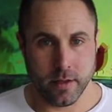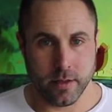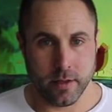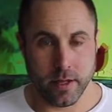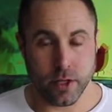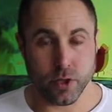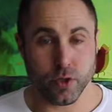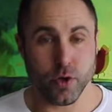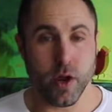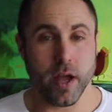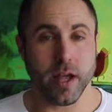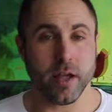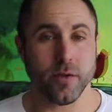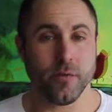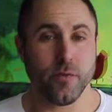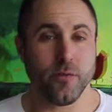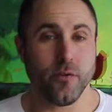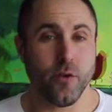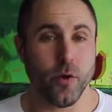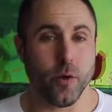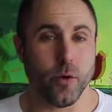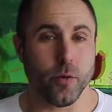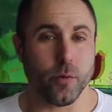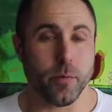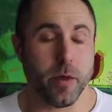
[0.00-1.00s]
Now, tracking
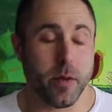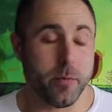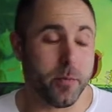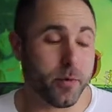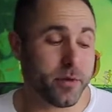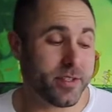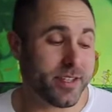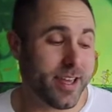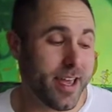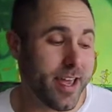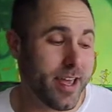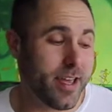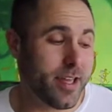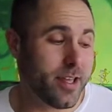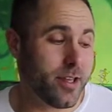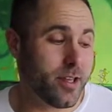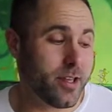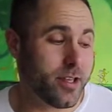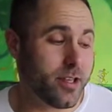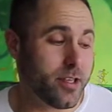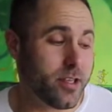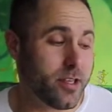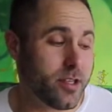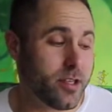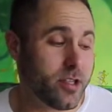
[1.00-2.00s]
food, people say
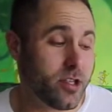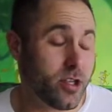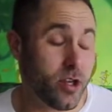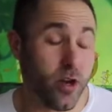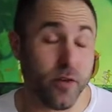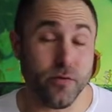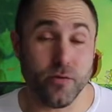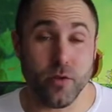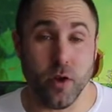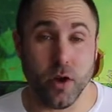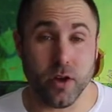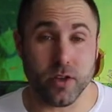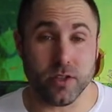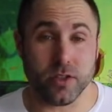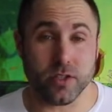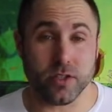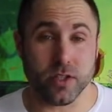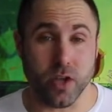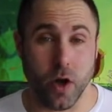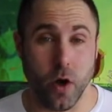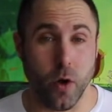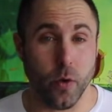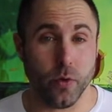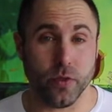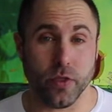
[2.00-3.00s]
you've not
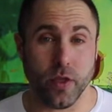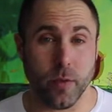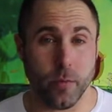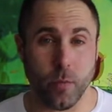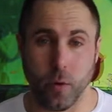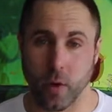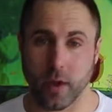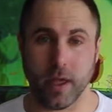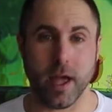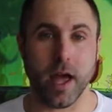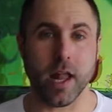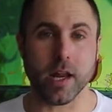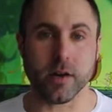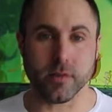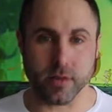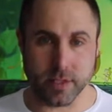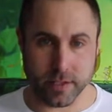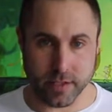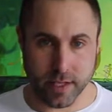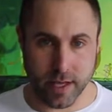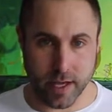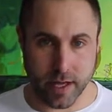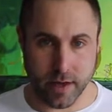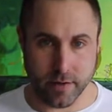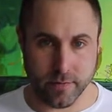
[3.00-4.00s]
told them what calories
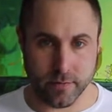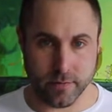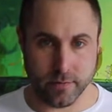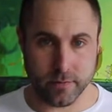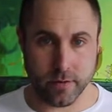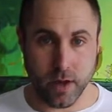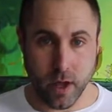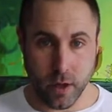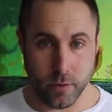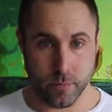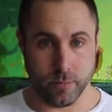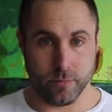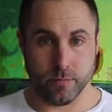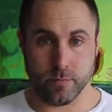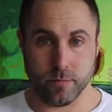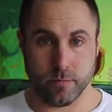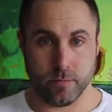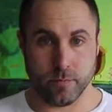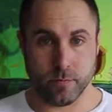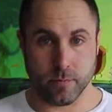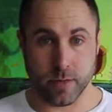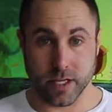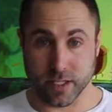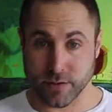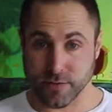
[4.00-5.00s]
to have. No,
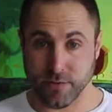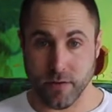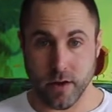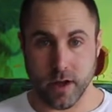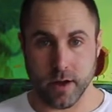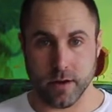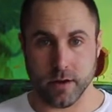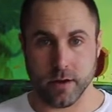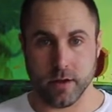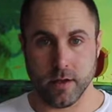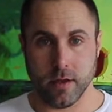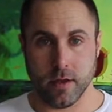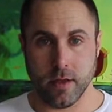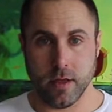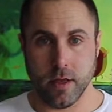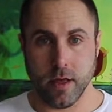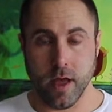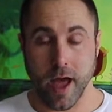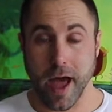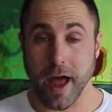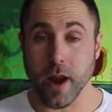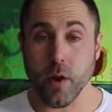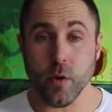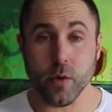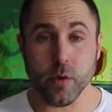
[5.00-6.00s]
that's fine.
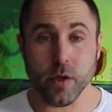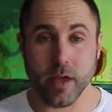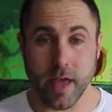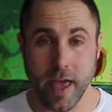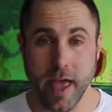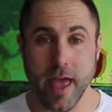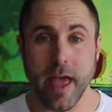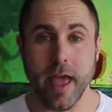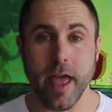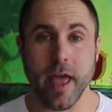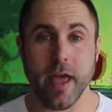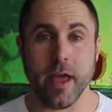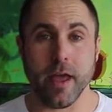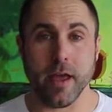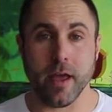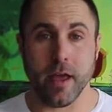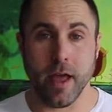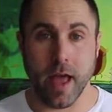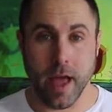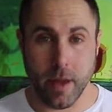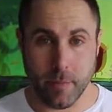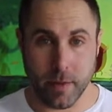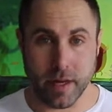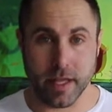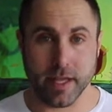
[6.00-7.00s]
I don't care
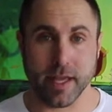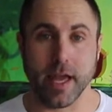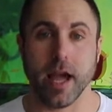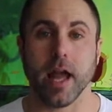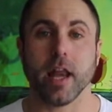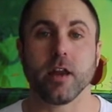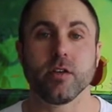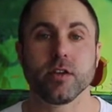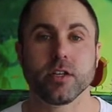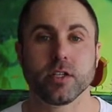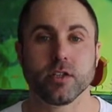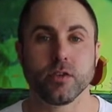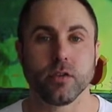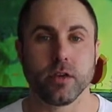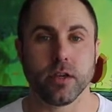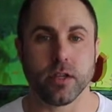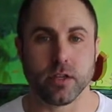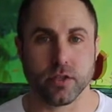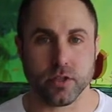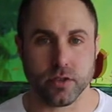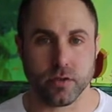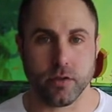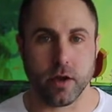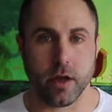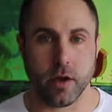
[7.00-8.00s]
how many calories you're eating
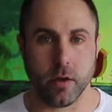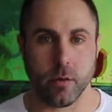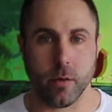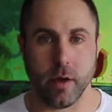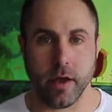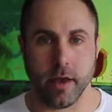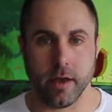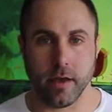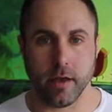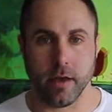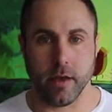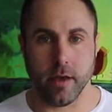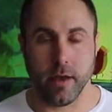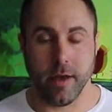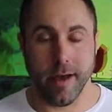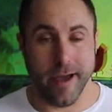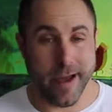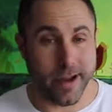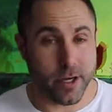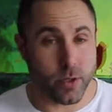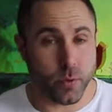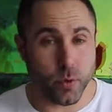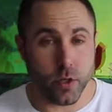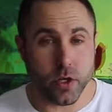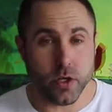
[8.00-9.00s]
straight away.
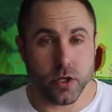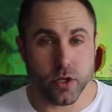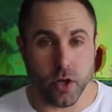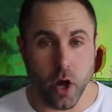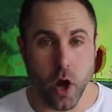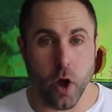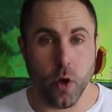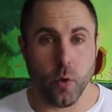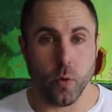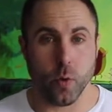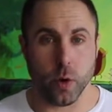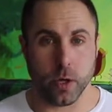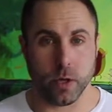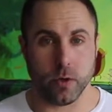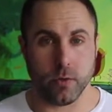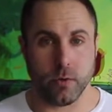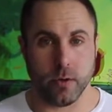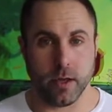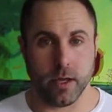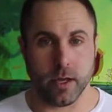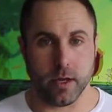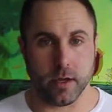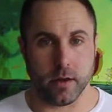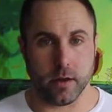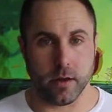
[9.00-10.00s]
I just want to know what you're
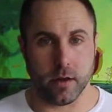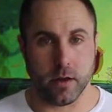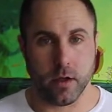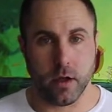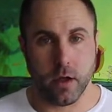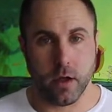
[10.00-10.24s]
eating.